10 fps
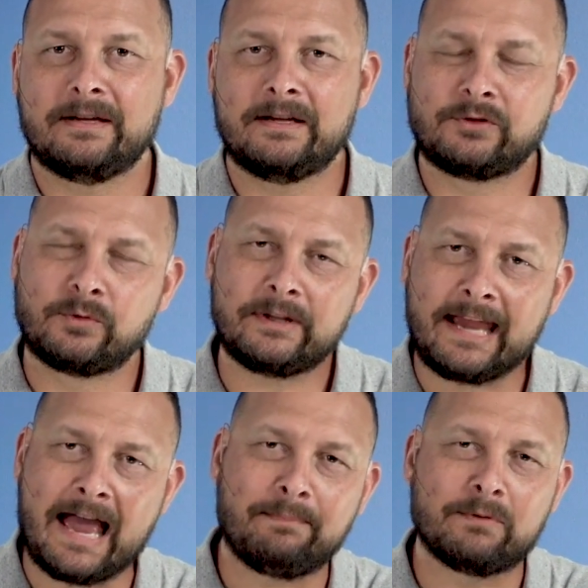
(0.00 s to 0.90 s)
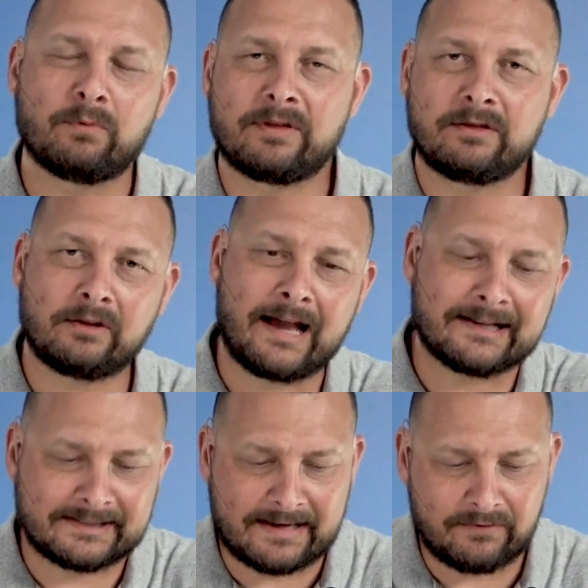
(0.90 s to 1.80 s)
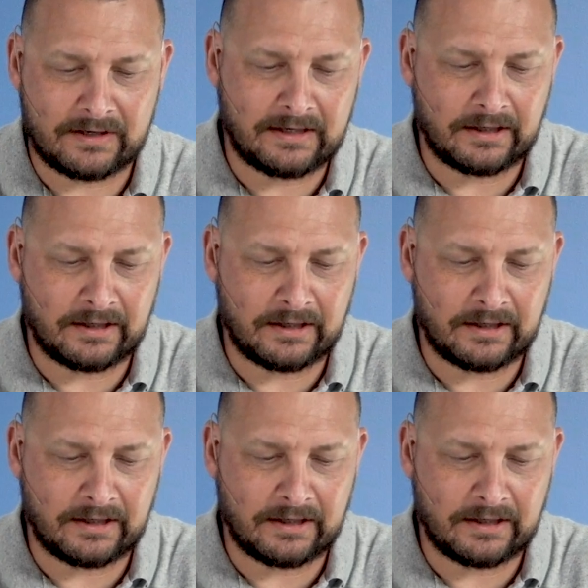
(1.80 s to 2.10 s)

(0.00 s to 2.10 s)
It's really happened within the last 70